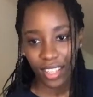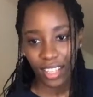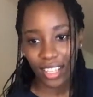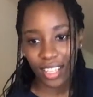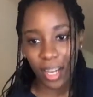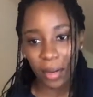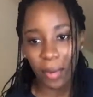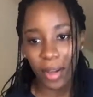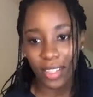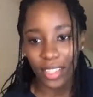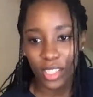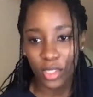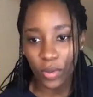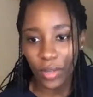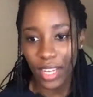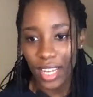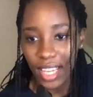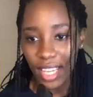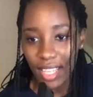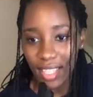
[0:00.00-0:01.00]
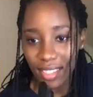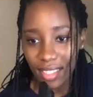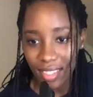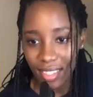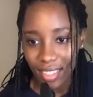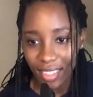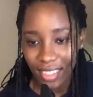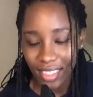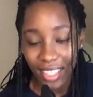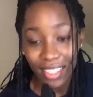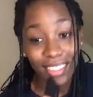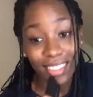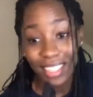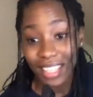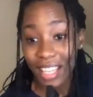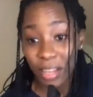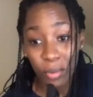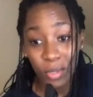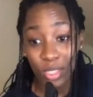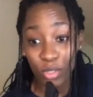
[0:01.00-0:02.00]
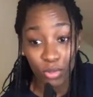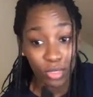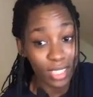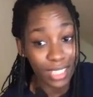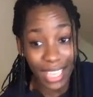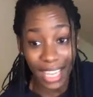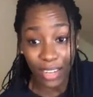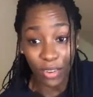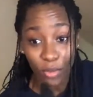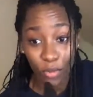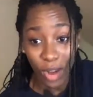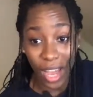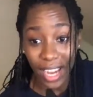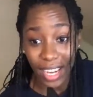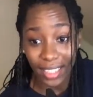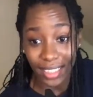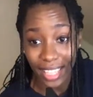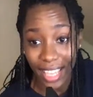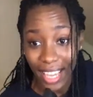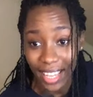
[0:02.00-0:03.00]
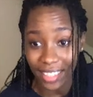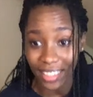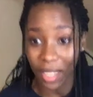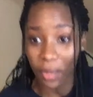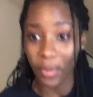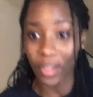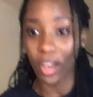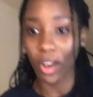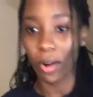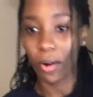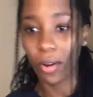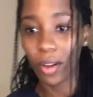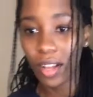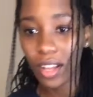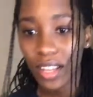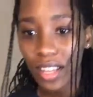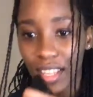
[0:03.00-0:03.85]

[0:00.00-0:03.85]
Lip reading: Come on, this one is, it was said right at the end. There we go.